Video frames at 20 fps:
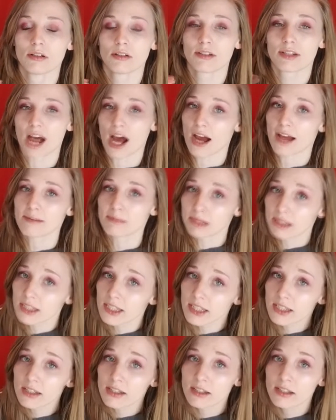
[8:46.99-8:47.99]

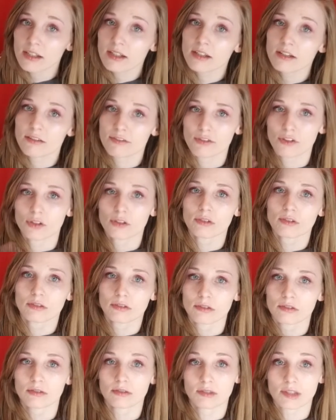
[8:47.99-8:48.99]
timely for
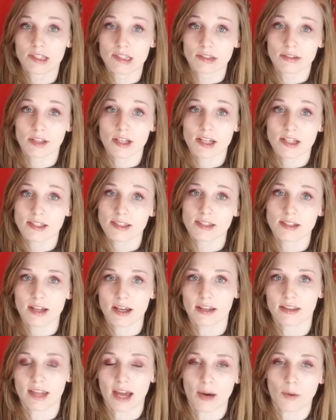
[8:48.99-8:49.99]
this list,
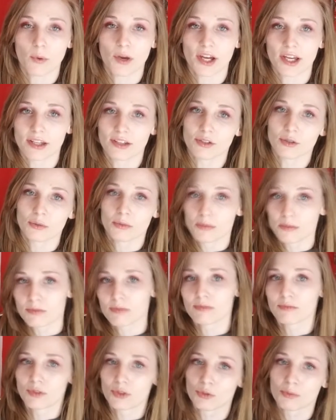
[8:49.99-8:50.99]
and that way you'll
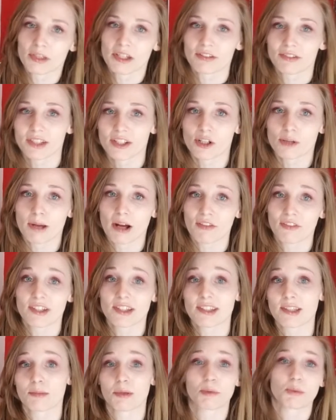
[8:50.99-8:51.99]
be able to hear about
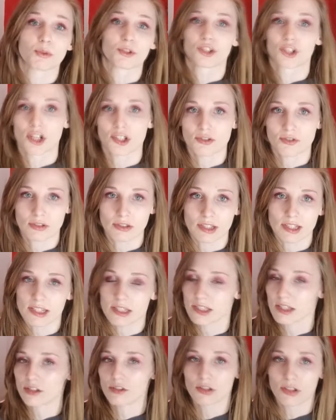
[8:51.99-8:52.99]
things that maybe were just
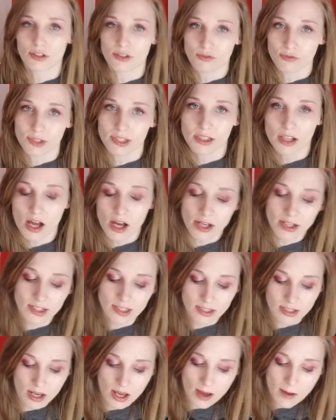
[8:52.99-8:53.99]
released that you didn't
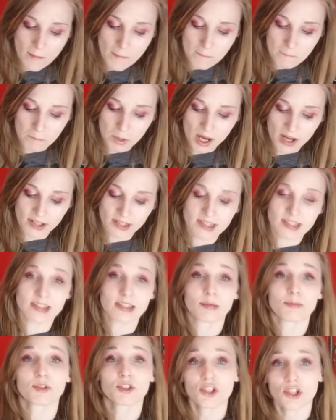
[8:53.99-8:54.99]
realize. But
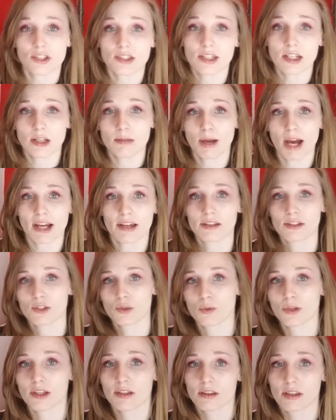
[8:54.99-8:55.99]
since I'm just getting back in the
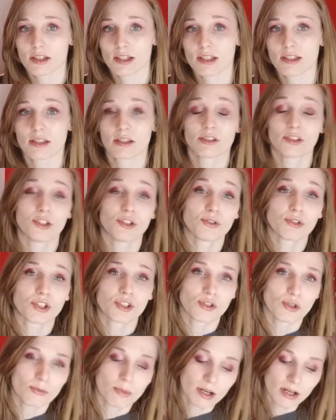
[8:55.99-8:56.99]
swing of things on
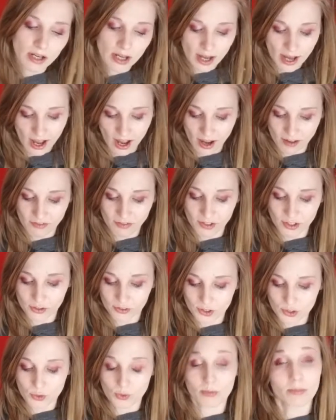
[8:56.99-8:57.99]
YouTube, I
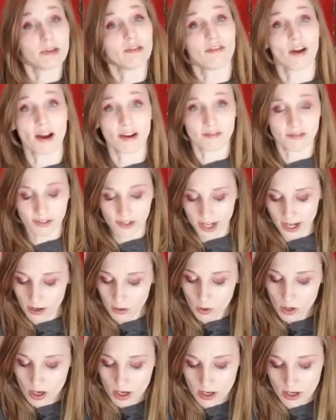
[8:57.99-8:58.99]
figured this would be fine for now.